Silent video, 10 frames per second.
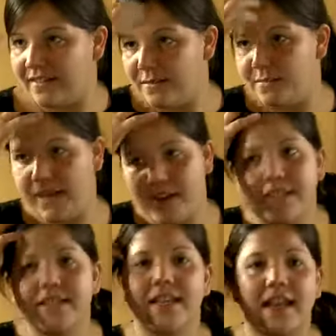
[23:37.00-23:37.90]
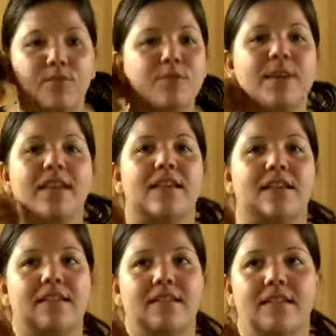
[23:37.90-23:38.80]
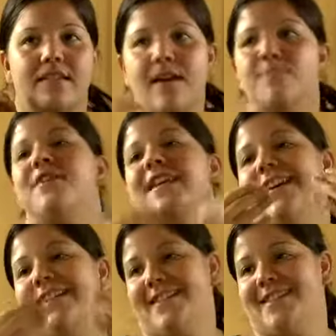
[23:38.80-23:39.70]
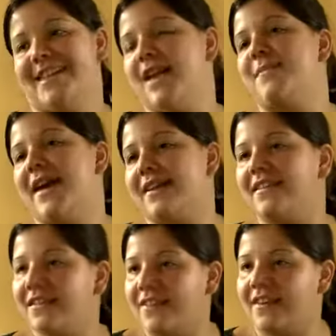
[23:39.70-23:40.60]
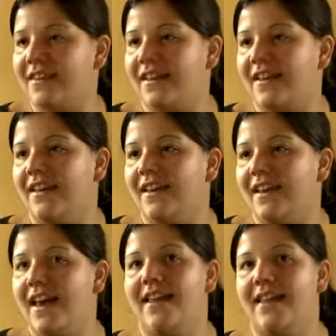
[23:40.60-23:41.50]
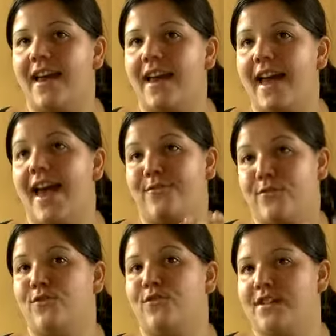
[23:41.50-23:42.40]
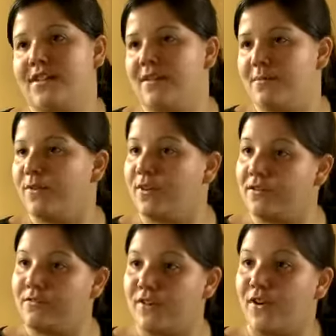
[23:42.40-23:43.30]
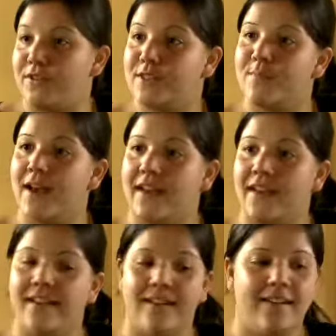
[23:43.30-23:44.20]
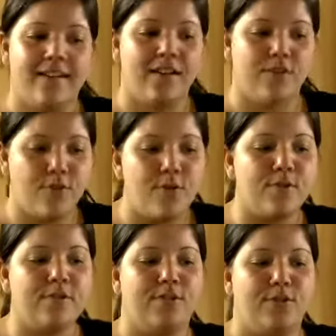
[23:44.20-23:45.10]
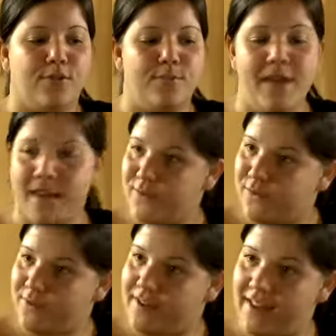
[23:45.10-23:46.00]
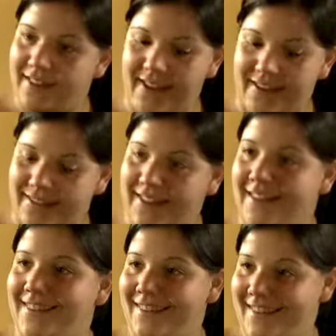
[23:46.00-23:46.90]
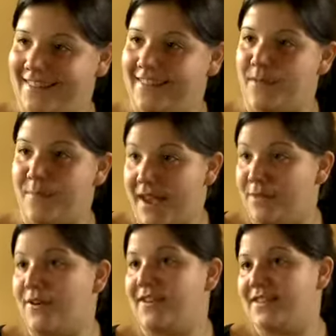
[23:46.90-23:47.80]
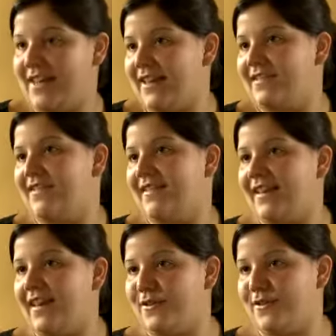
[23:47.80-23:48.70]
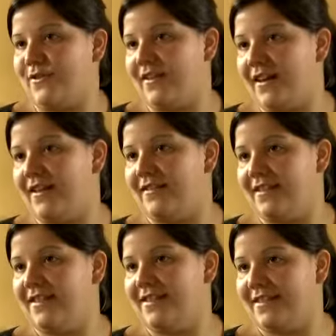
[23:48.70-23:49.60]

Because it would be doubling the same activity, and I have to trust them, or it's my role to make sure that they did it in the pair work stage. Then I should not just